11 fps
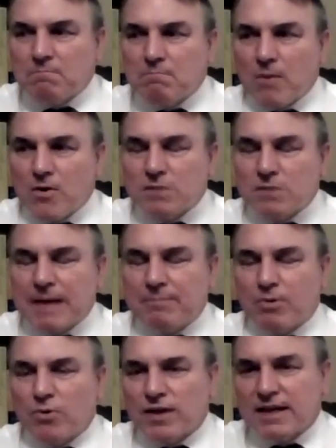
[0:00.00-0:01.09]
most
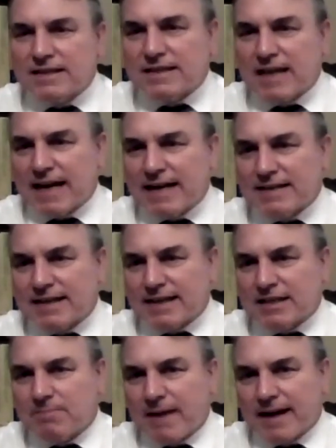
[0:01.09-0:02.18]
people these days
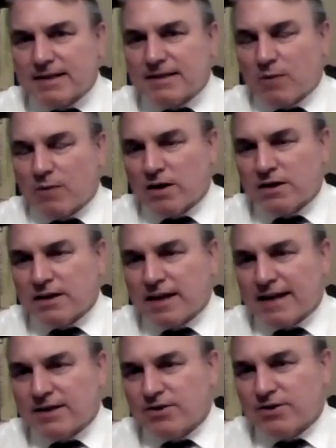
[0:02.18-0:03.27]
expect someone to
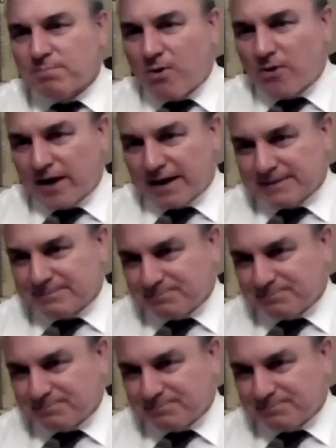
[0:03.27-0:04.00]
get to the point.